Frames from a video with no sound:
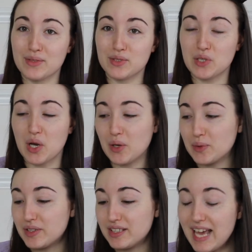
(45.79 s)

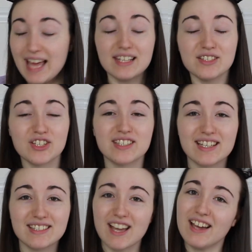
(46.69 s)
So yeah, let's just
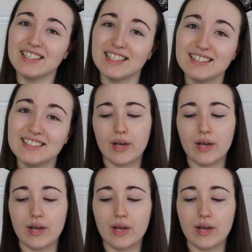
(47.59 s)
get started.